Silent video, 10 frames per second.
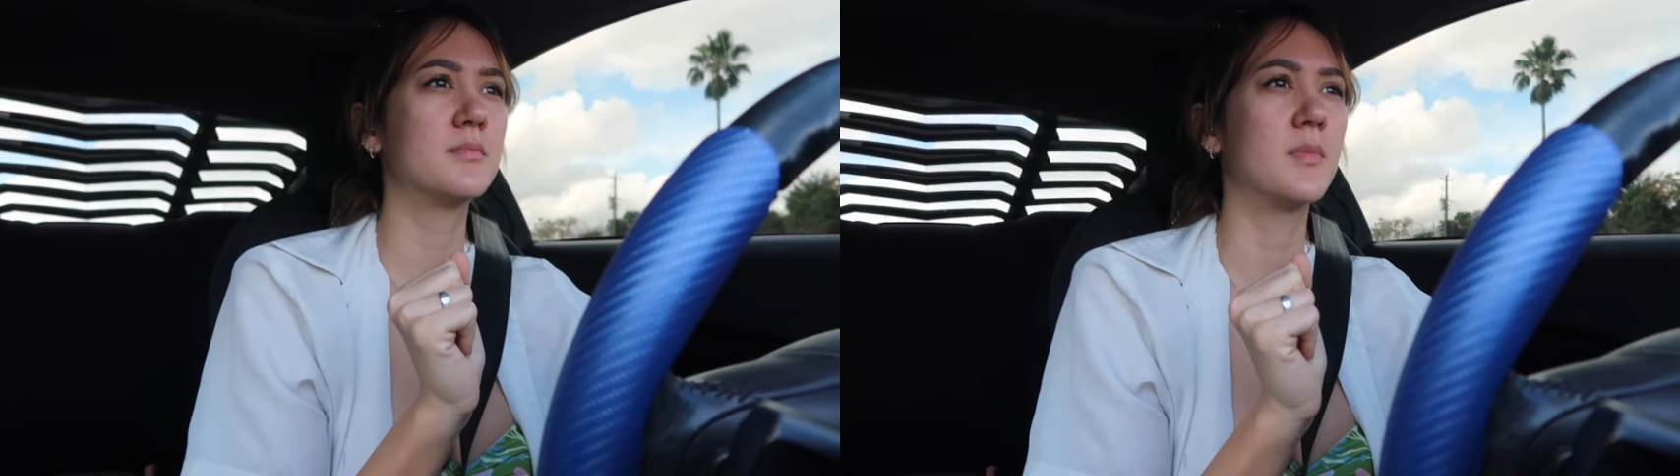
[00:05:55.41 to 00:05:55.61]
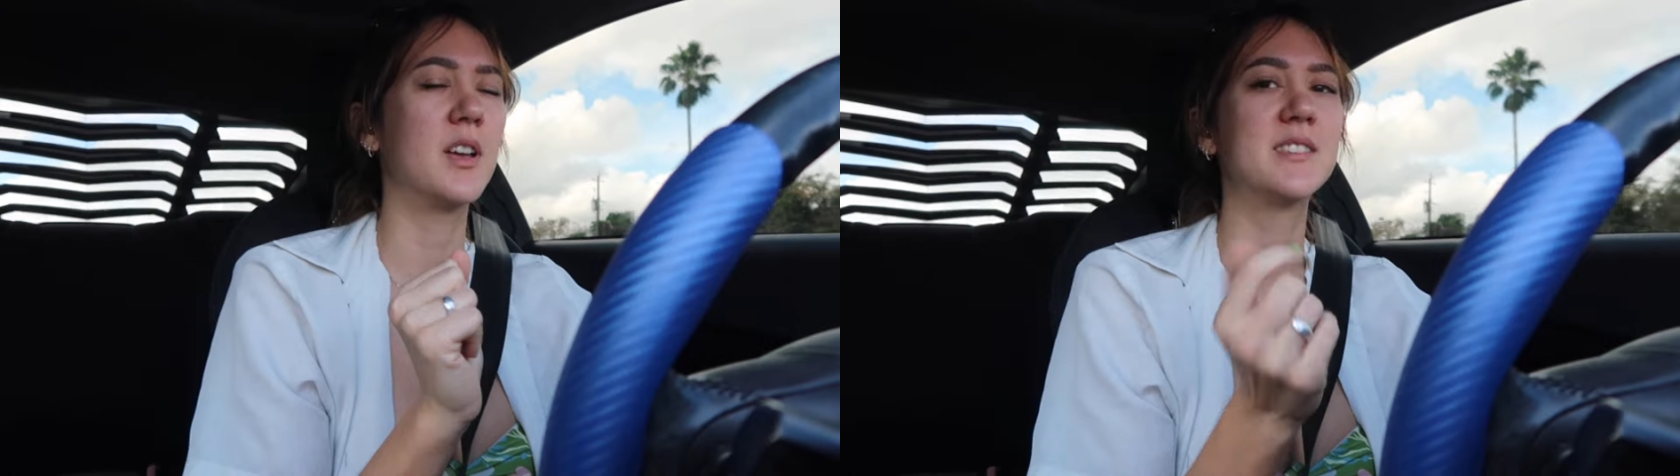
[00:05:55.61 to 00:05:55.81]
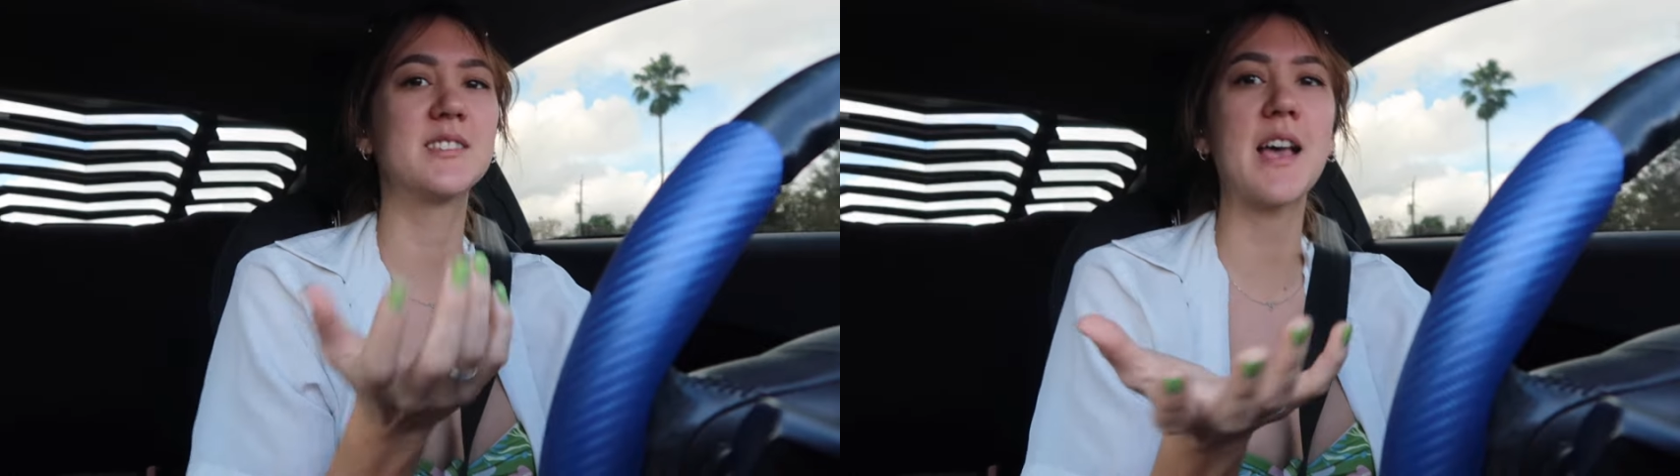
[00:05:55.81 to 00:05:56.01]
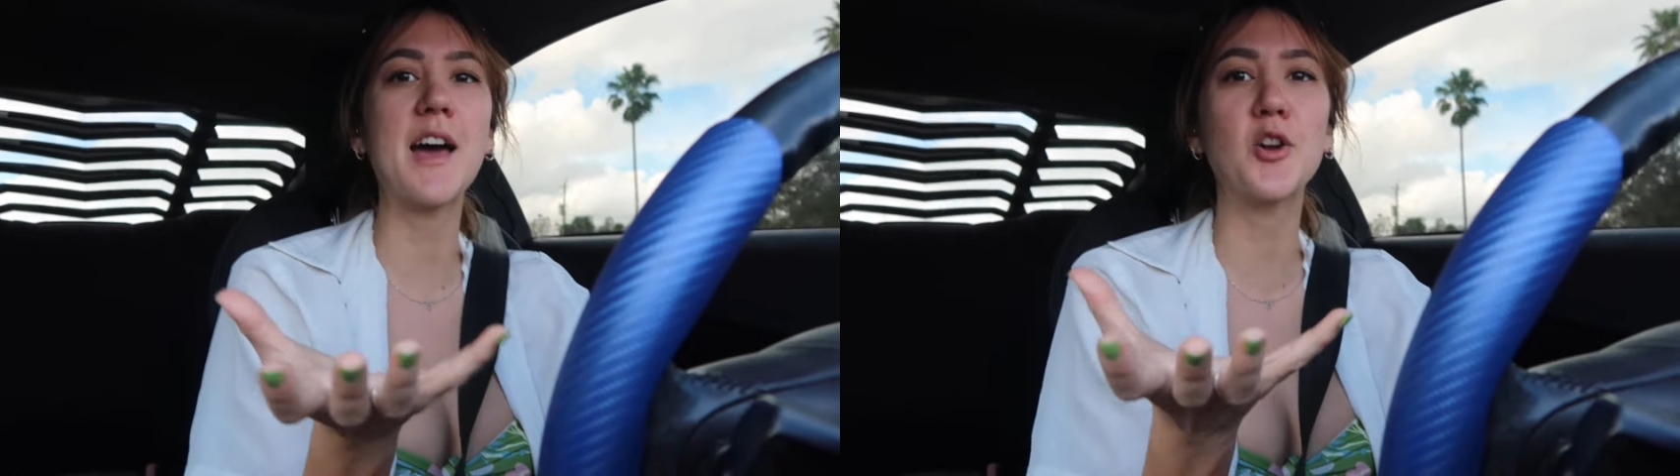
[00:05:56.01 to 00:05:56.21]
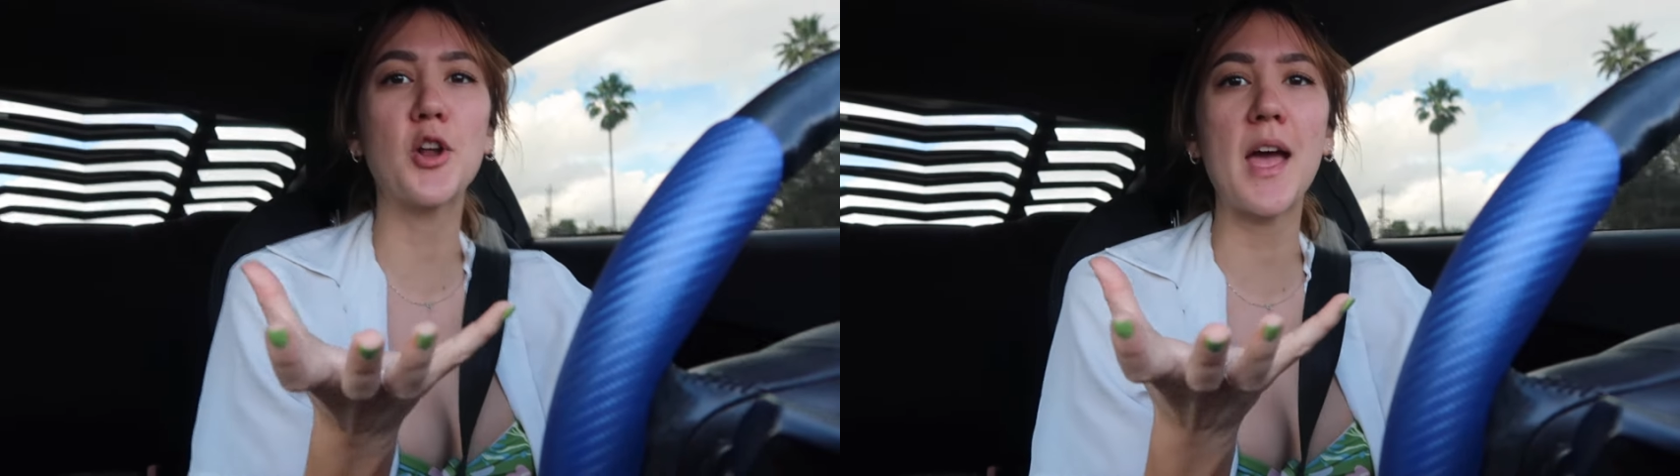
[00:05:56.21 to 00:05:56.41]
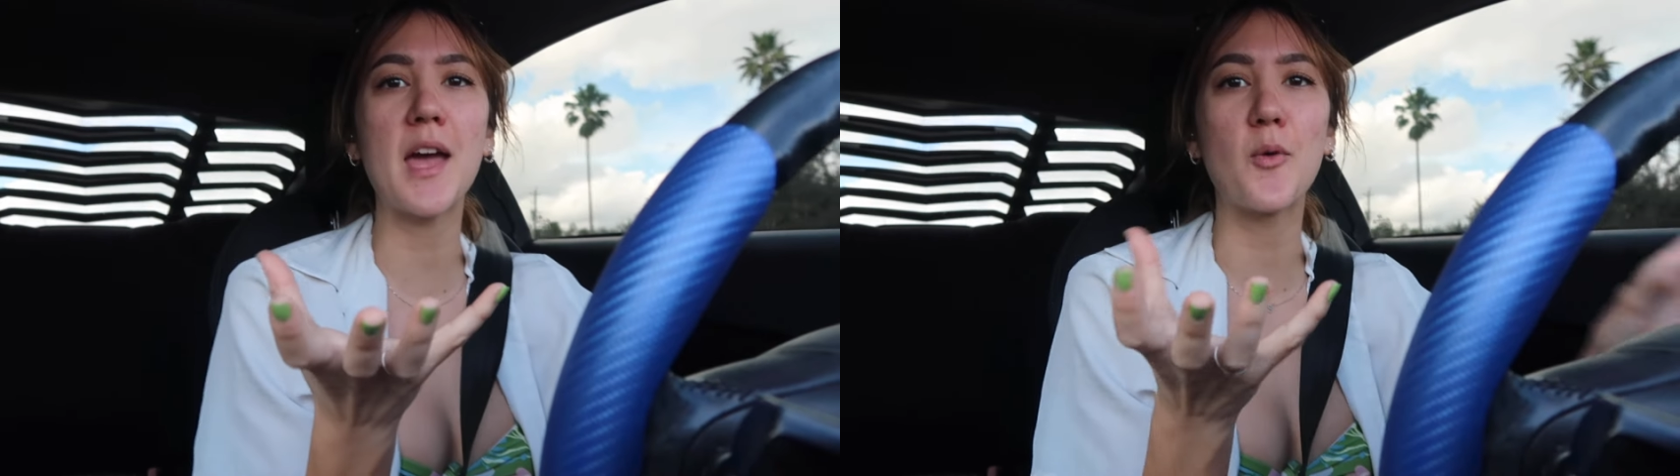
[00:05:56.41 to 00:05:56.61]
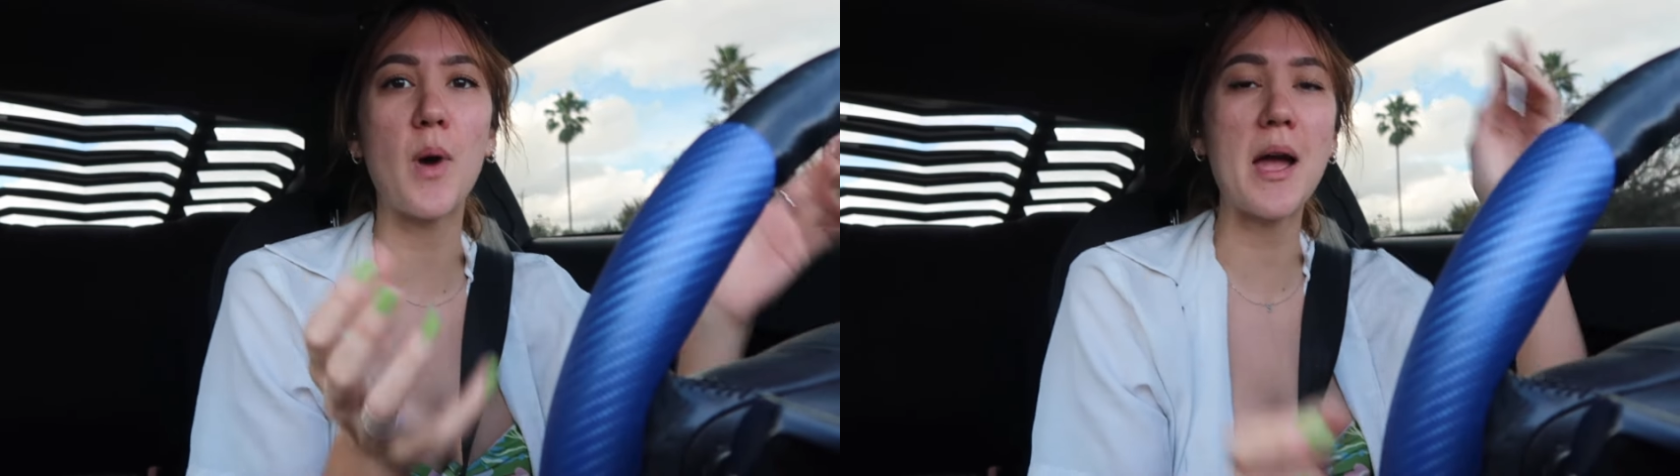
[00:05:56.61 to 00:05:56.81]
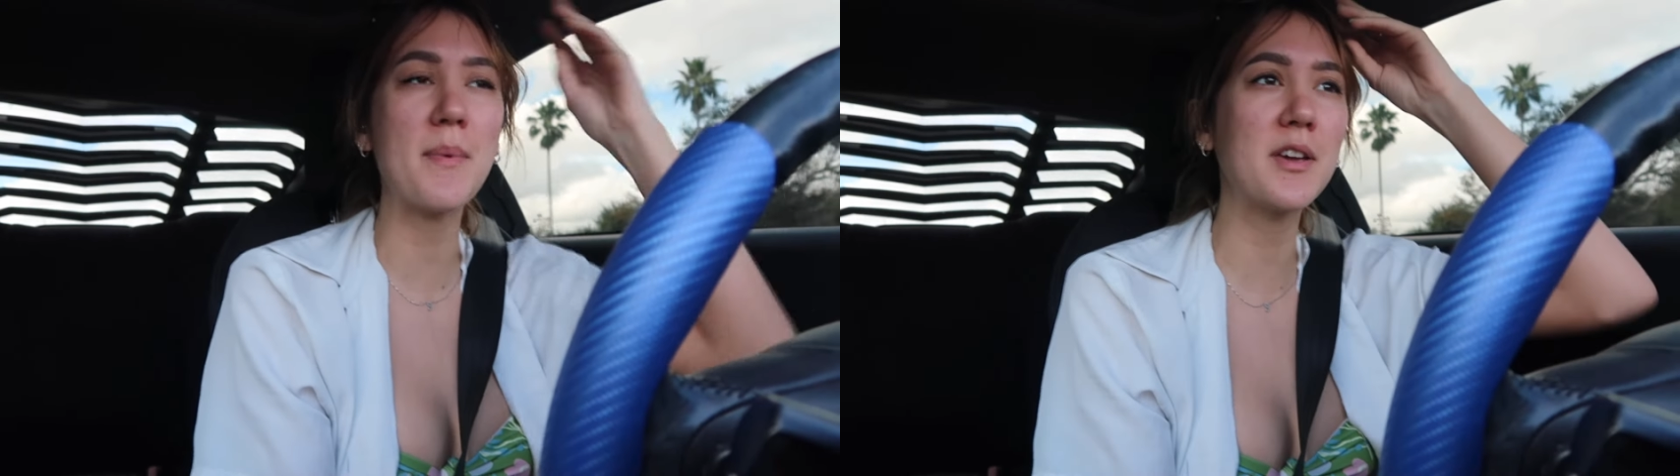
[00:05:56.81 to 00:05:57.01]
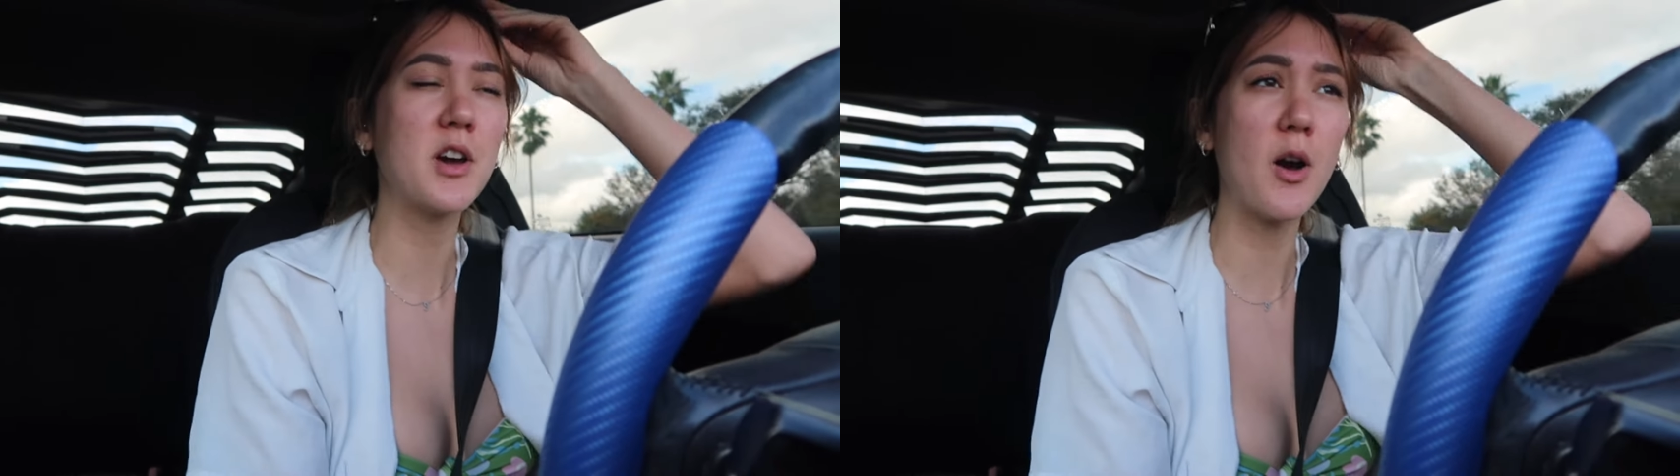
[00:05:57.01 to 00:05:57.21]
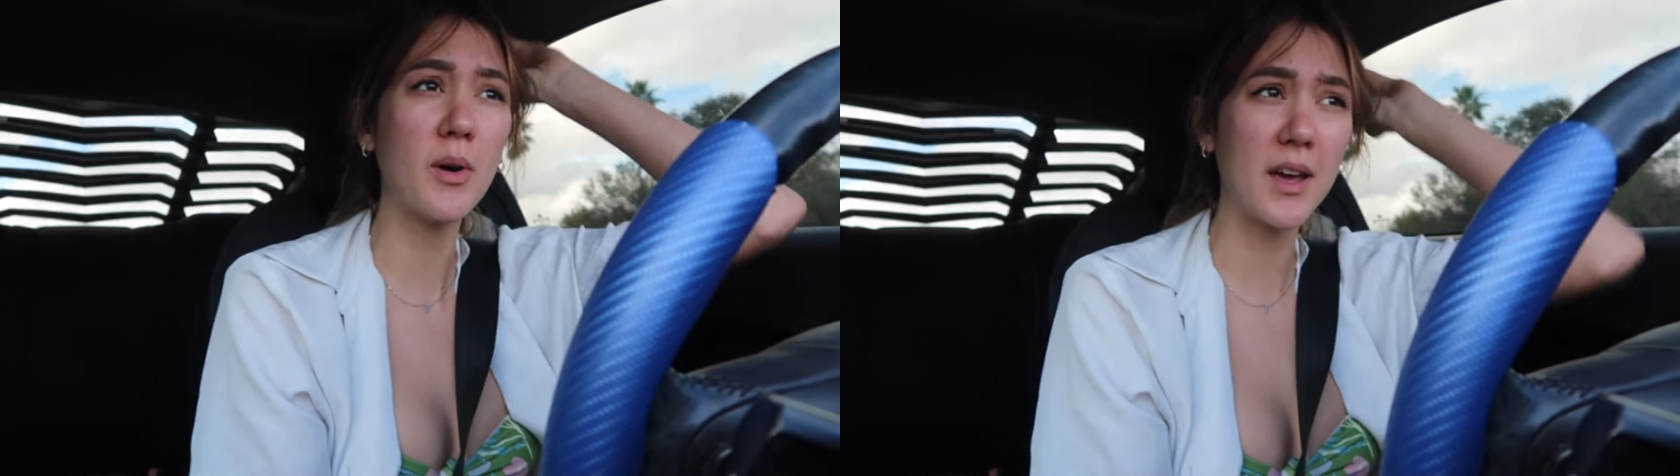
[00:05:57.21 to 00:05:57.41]
It's Saturday, why am I
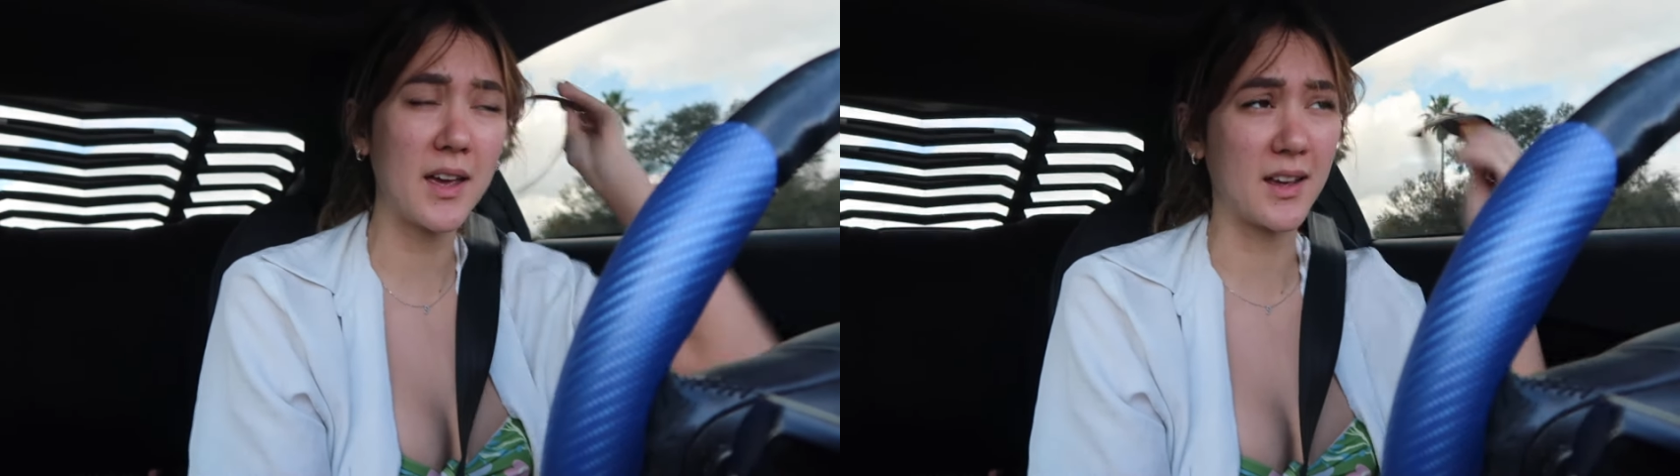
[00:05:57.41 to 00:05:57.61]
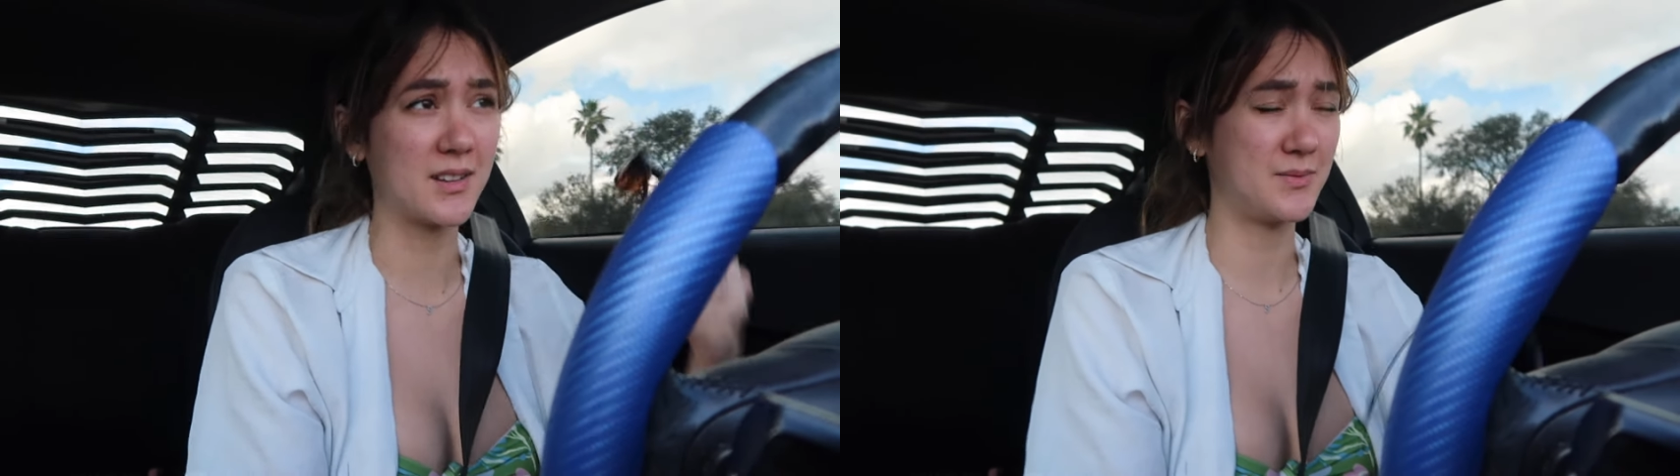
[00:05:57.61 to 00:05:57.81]
going?